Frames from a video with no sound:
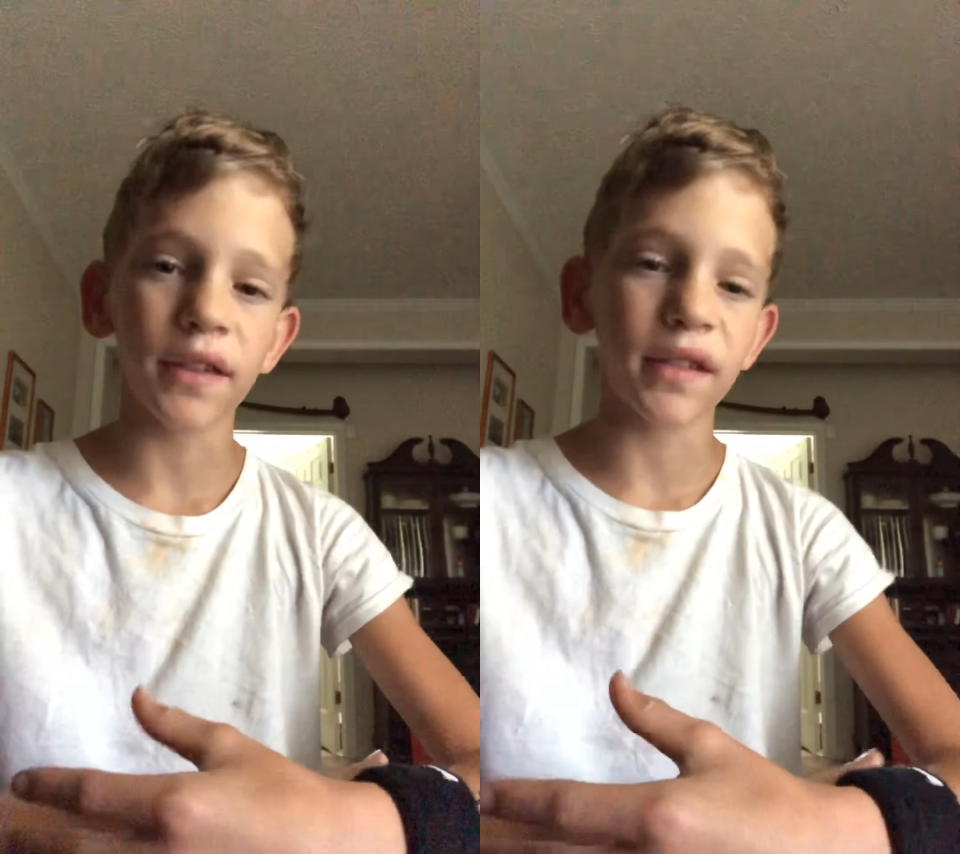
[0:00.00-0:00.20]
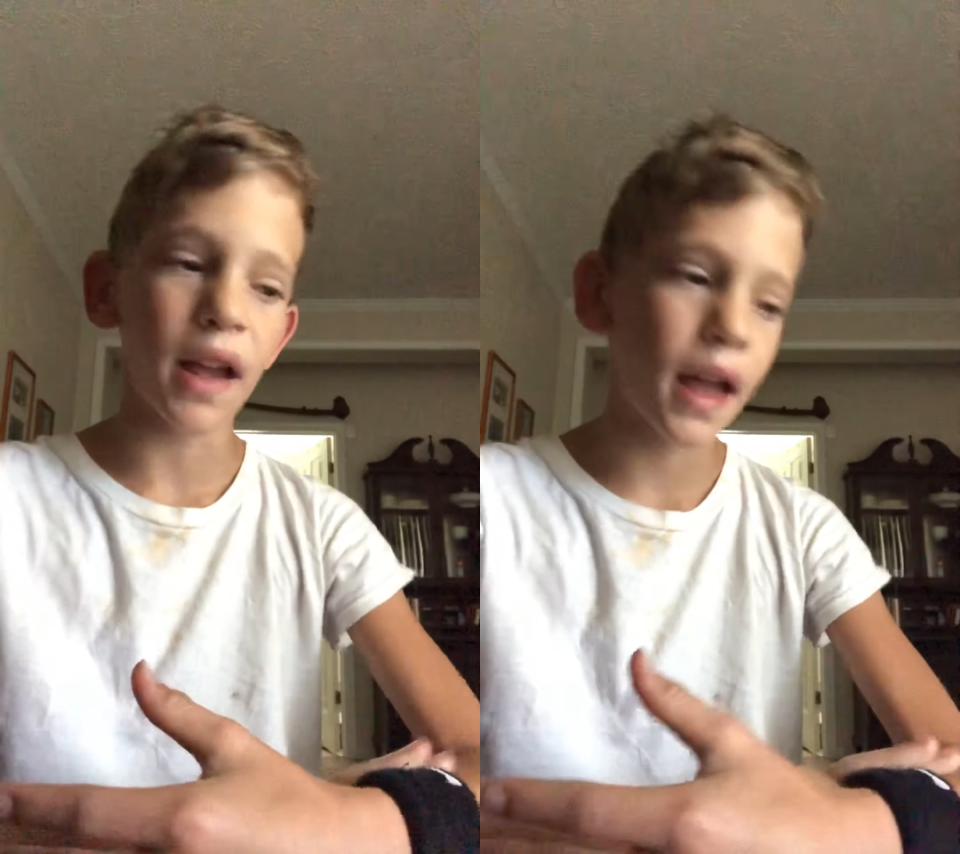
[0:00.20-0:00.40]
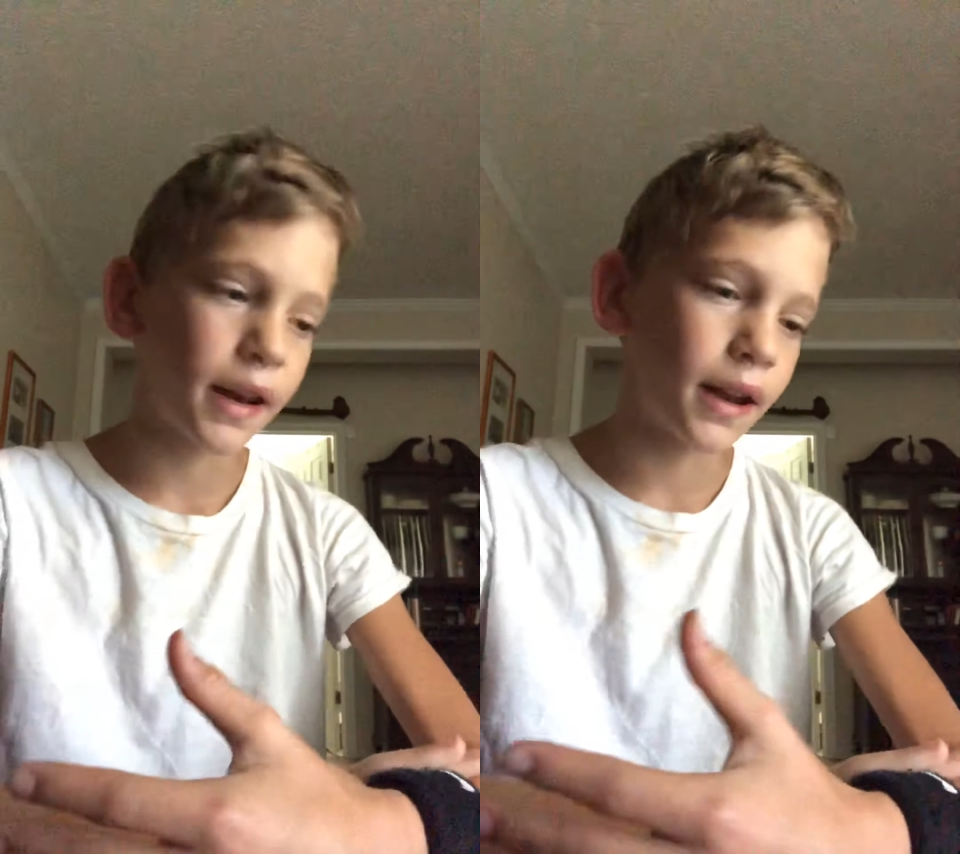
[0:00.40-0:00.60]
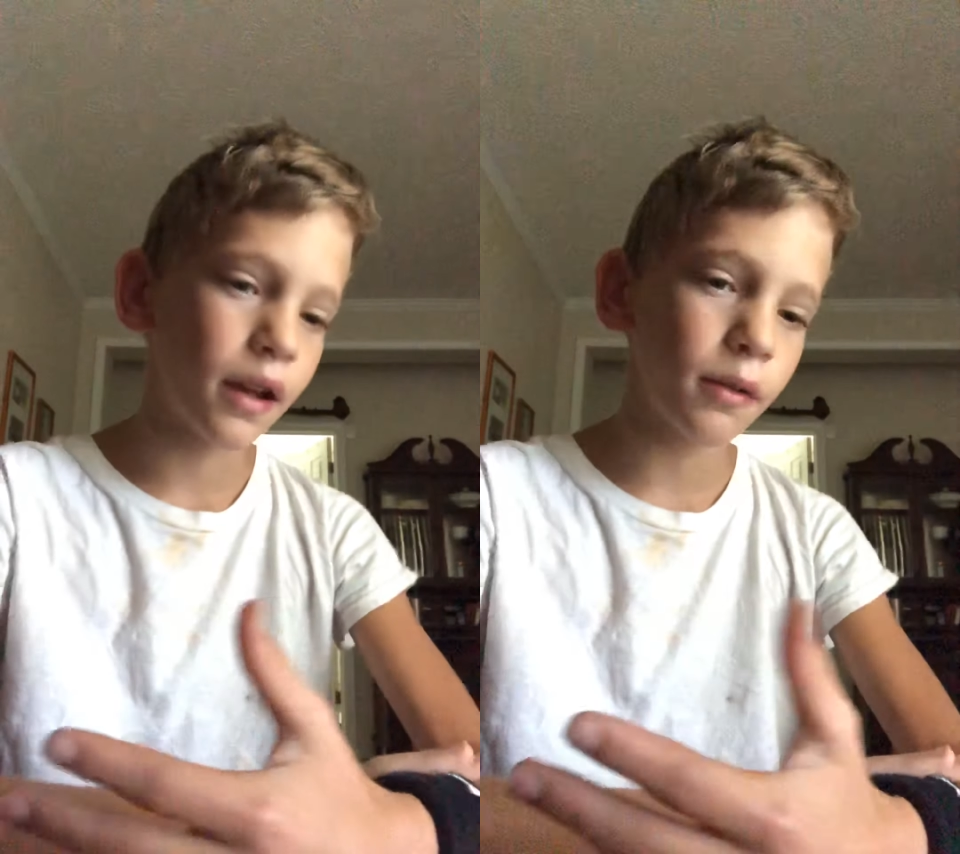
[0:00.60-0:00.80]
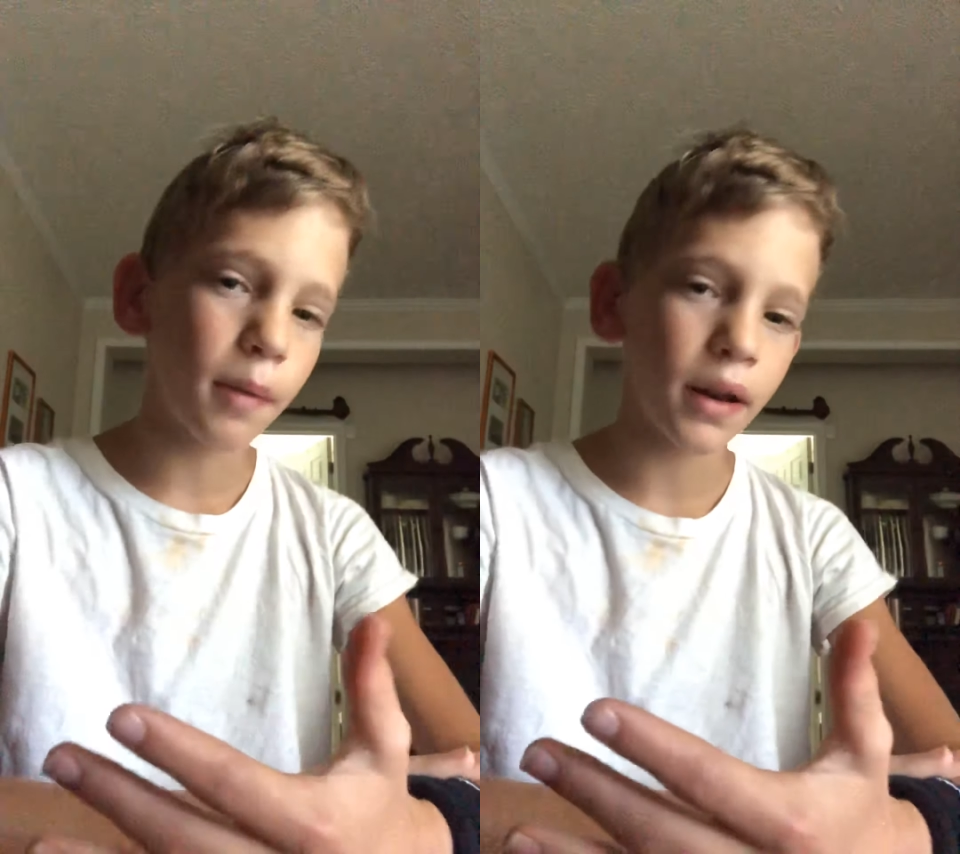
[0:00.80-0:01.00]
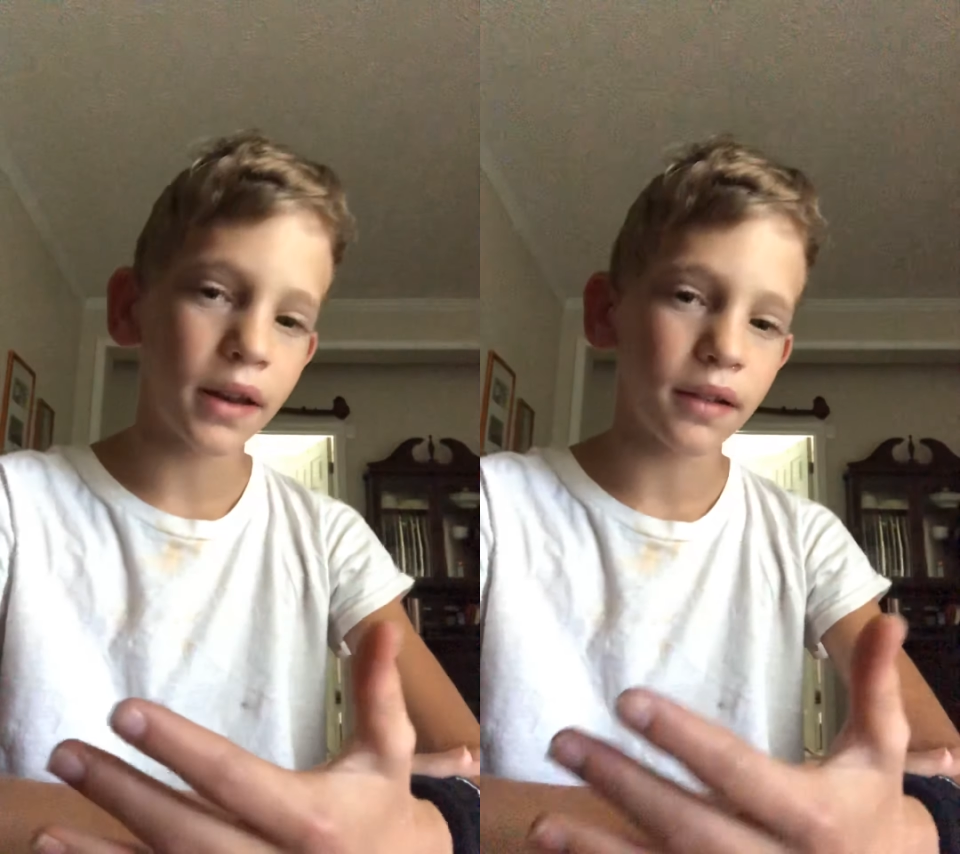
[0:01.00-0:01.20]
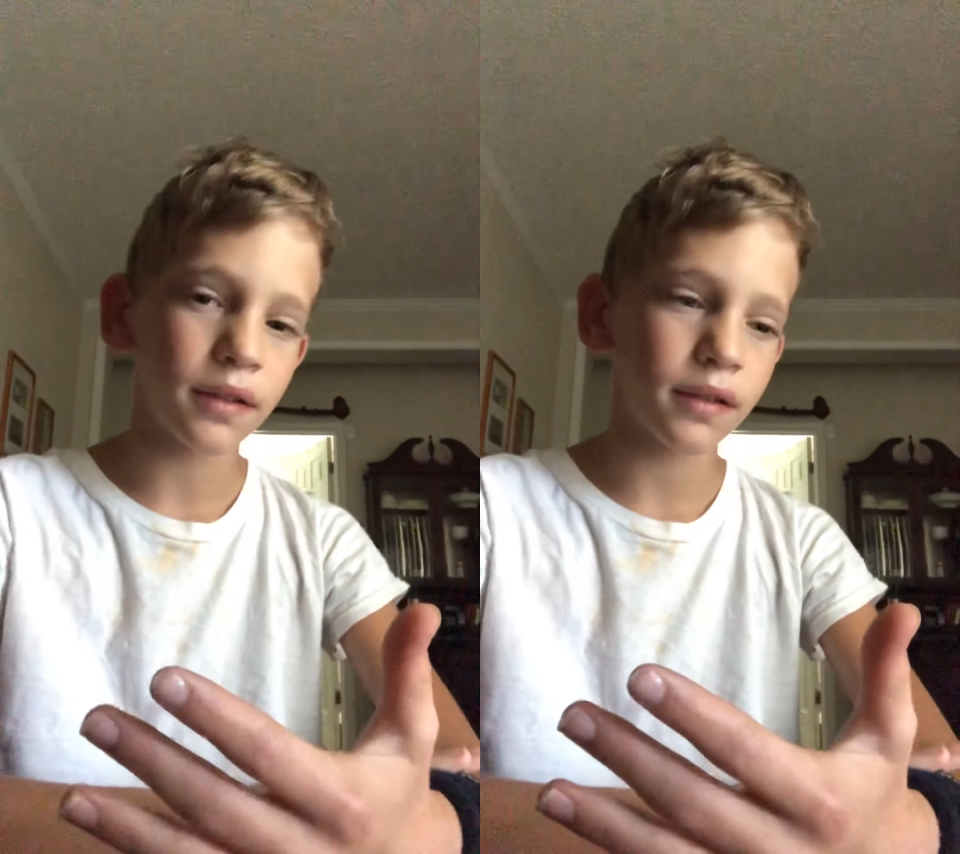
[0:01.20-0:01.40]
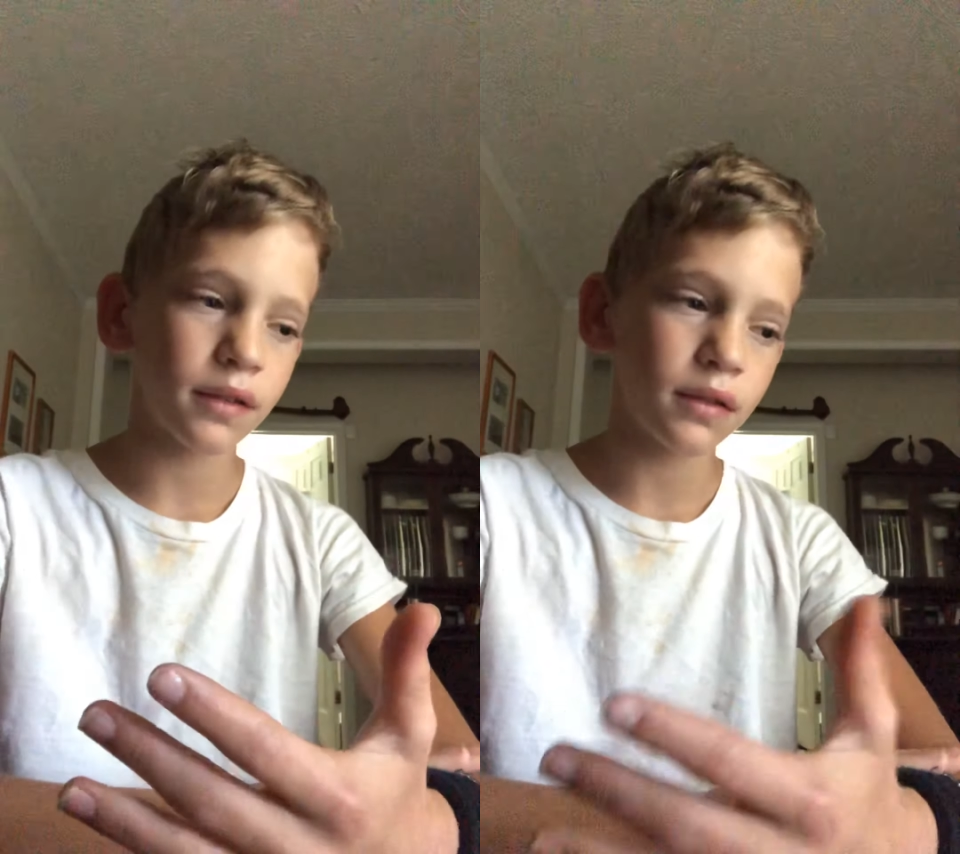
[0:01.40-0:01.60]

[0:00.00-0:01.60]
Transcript: sad and everybody's